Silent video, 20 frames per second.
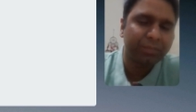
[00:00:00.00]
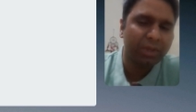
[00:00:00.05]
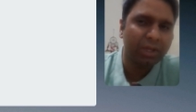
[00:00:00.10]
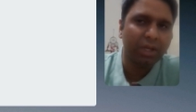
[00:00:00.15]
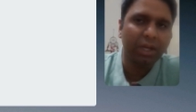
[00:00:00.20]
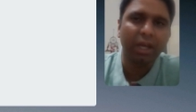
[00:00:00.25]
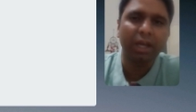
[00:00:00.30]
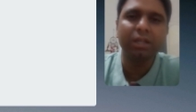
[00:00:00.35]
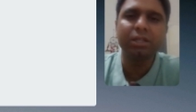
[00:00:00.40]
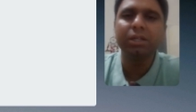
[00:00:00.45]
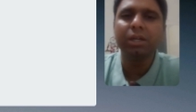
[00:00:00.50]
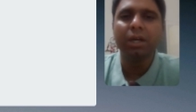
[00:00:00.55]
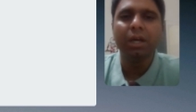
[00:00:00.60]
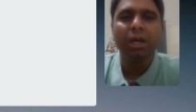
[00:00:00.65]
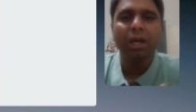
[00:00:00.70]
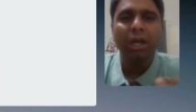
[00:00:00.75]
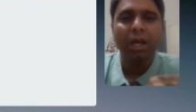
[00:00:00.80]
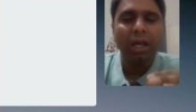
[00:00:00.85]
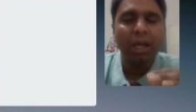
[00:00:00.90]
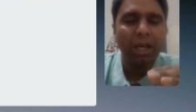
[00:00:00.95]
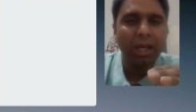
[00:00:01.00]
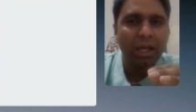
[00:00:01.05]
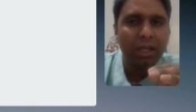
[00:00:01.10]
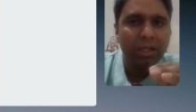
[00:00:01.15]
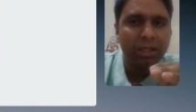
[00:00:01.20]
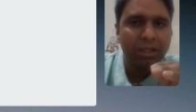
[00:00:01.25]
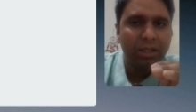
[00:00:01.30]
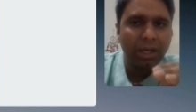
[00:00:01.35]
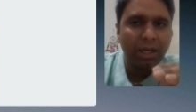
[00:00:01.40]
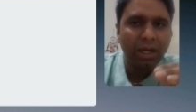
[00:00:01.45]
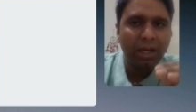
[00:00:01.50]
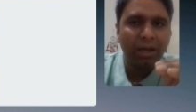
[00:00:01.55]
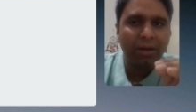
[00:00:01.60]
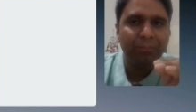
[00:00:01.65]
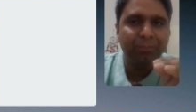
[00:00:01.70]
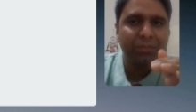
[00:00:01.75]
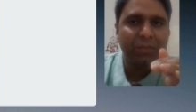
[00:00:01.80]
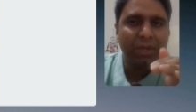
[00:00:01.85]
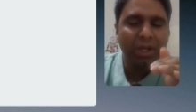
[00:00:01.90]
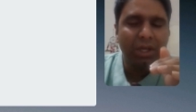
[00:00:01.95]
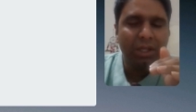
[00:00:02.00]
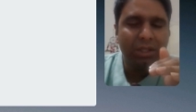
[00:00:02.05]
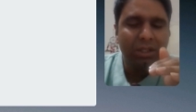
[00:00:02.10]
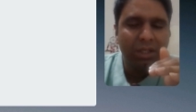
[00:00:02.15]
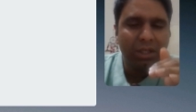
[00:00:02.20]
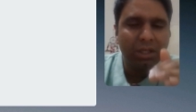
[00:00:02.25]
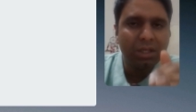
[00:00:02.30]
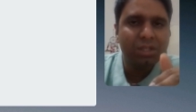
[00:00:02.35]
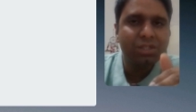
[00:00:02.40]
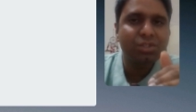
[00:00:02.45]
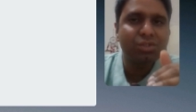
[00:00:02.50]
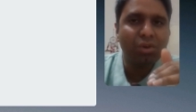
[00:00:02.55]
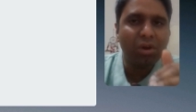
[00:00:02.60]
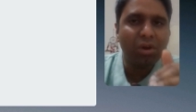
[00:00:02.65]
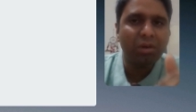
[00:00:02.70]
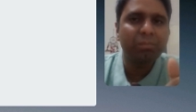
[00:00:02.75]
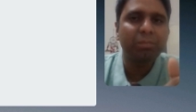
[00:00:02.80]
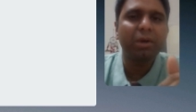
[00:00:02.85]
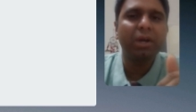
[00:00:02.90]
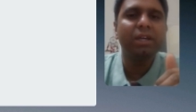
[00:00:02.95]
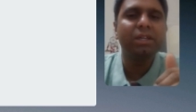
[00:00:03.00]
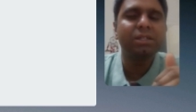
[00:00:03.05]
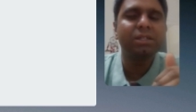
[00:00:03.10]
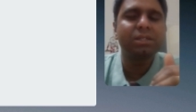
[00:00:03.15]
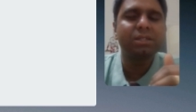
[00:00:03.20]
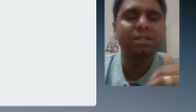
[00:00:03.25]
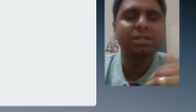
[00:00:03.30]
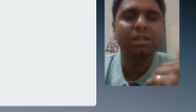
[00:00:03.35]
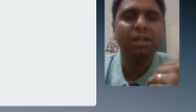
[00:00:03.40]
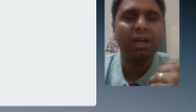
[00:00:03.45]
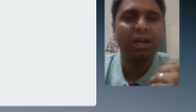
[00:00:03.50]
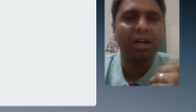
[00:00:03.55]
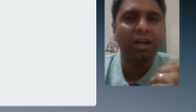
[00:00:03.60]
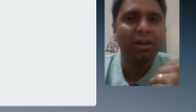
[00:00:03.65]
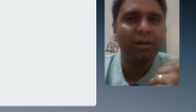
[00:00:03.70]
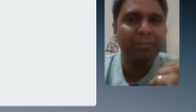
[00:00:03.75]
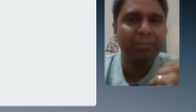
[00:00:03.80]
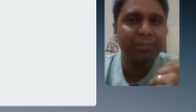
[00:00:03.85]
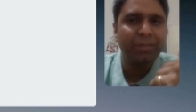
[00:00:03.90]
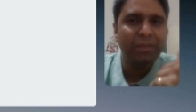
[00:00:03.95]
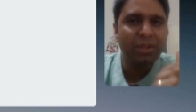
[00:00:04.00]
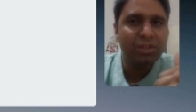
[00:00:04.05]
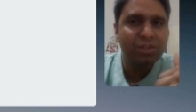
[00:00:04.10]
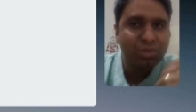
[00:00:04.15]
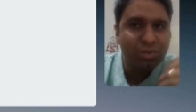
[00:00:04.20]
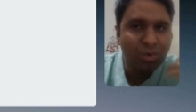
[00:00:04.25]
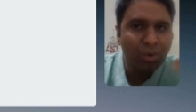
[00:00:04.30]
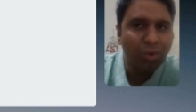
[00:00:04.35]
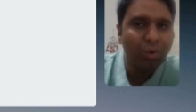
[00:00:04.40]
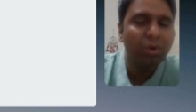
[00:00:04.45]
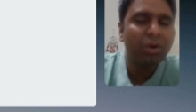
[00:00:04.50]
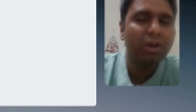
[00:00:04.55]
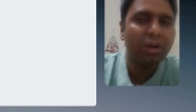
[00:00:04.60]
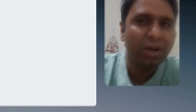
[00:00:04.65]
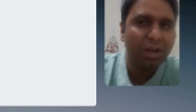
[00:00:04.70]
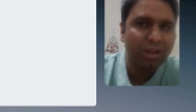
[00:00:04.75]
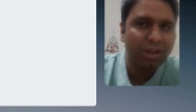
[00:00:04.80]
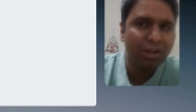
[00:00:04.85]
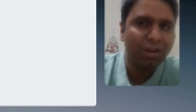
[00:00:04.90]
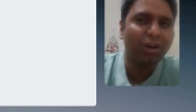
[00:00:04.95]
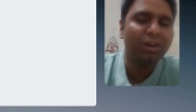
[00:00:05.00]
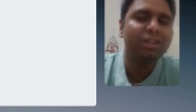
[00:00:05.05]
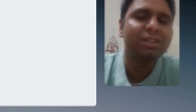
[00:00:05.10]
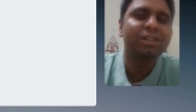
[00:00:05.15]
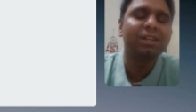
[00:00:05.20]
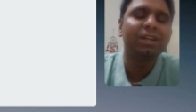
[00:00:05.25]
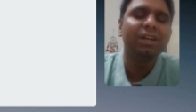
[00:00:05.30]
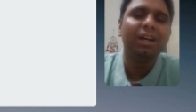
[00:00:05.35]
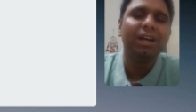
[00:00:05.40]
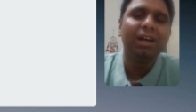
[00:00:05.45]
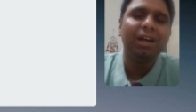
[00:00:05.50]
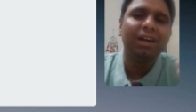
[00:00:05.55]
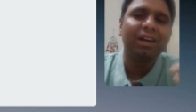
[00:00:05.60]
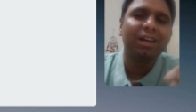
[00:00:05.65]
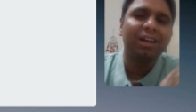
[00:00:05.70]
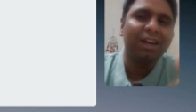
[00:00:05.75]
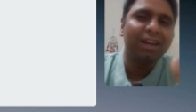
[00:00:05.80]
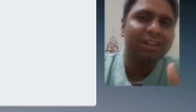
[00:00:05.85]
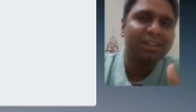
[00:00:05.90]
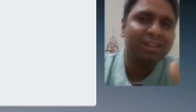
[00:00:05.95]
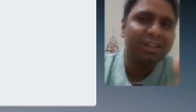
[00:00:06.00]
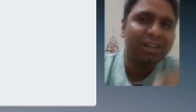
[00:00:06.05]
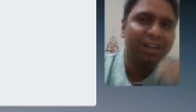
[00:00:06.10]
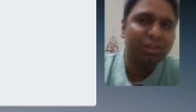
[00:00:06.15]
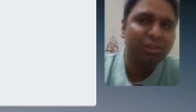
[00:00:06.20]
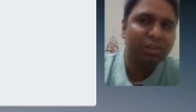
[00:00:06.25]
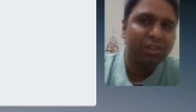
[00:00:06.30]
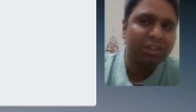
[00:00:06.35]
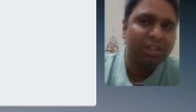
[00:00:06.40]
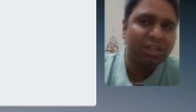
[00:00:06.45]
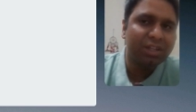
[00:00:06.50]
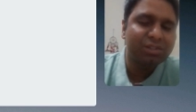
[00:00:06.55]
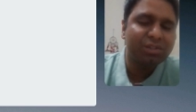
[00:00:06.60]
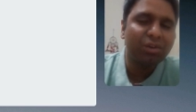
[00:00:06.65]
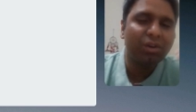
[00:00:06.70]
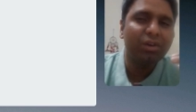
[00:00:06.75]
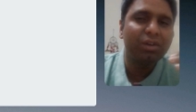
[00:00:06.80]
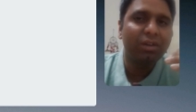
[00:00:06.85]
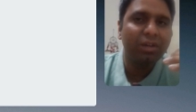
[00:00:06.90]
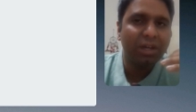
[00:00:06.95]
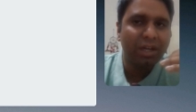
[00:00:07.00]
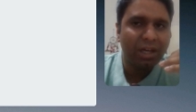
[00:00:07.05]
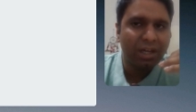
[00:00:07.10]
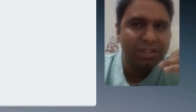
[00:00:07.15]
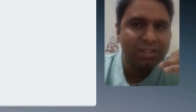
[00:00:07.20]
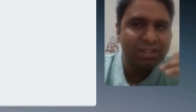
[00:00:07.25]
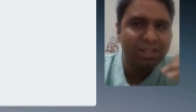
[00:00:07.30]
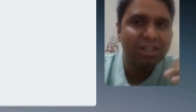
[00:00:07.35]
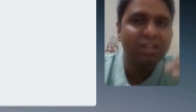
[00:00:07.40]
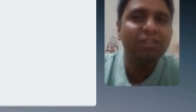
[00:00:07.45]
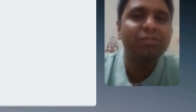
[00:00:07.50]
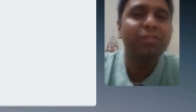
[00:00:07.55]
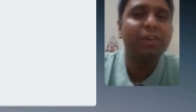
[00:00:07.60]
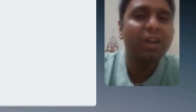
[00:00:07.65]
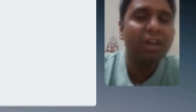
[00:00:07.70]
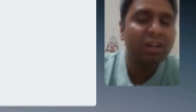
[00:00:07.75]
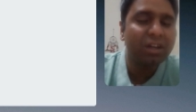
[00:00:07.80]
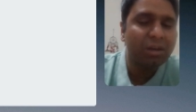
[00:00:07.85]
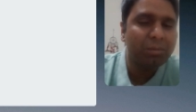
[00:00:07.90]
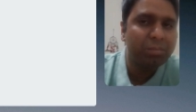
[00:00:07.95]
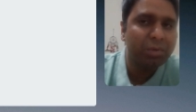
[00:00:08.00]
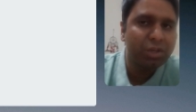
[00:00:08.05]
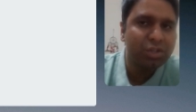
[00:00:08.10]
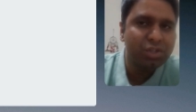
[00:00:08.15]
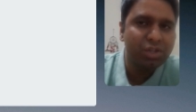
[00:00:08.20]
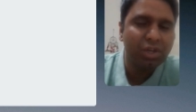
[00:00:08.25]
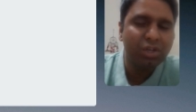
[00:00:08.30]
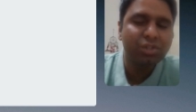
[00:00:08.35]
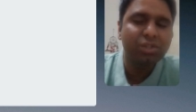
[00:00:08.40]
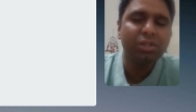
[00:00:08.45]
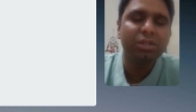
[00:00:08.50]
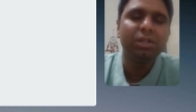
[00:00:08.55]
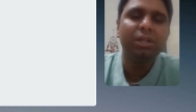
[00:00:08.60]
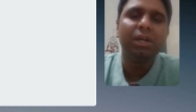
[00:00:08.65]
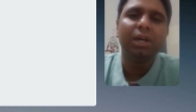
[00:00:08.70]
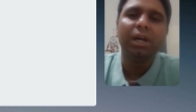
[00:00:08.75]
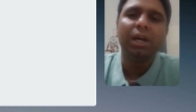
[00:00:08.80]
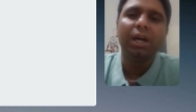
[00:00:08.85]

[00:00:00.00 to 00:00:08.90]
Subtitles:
right? And their stock price soared a lot, right? They saw a significant appreciation